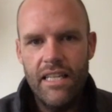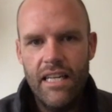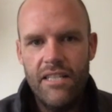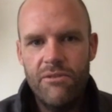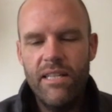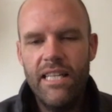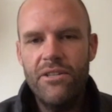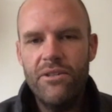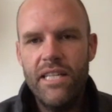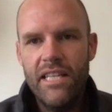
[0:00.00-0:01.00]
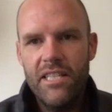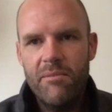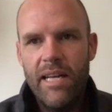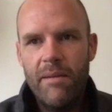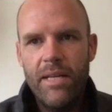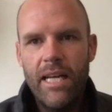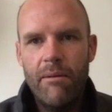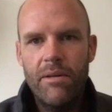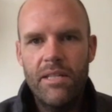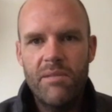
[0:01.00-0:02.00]
it's really interesting to me to be
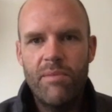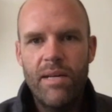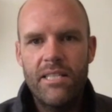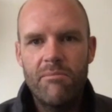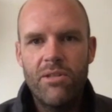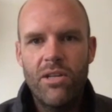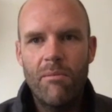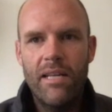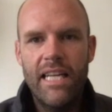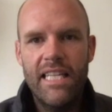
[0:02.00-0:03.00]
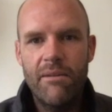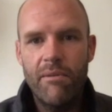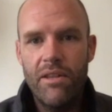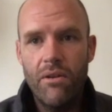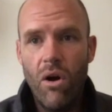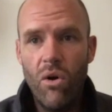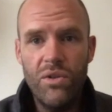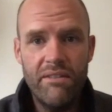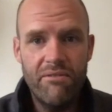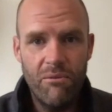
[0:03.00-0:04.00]
able to spend some time connecting with all
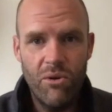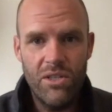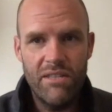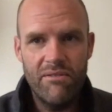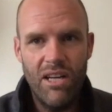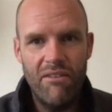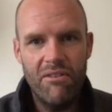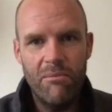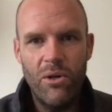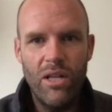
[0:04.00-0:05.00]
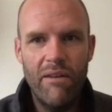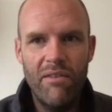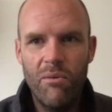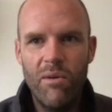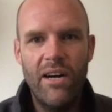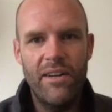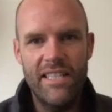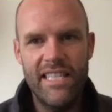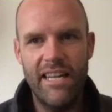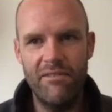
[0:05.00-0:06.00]
different walks of life from all over the world,
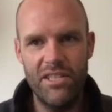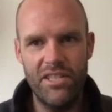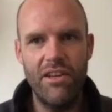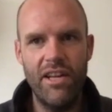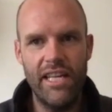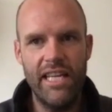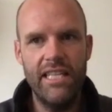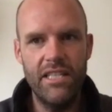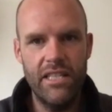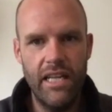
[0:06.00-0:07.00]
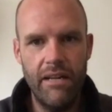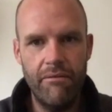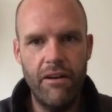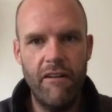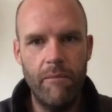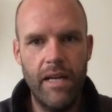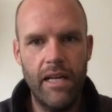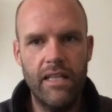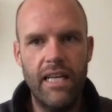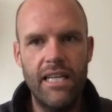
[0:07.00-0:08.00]
instead of just 30 kids in front of me in a
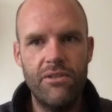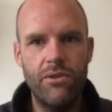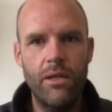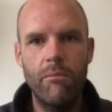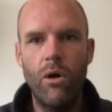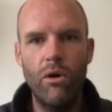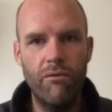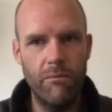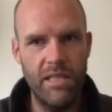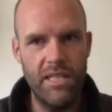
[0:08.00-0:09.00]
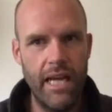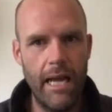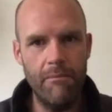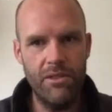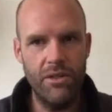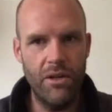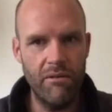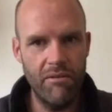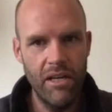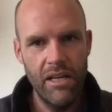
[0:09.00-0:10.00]
classroom, all from the same sort
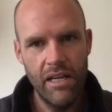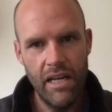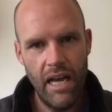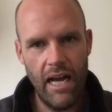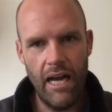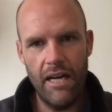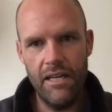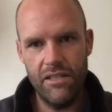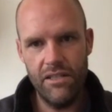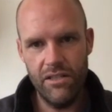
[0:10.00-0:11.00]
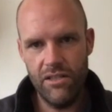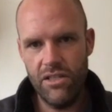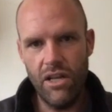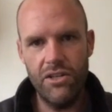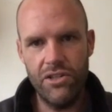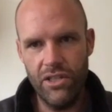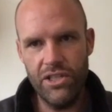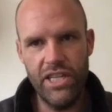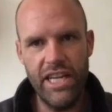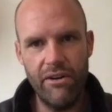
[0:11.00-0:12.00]
of social and
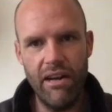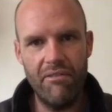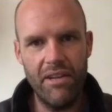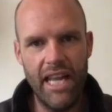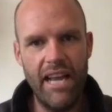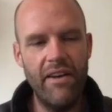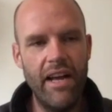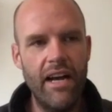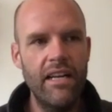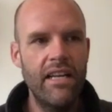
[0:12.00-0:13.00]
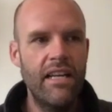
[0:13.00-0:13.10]
geographic area.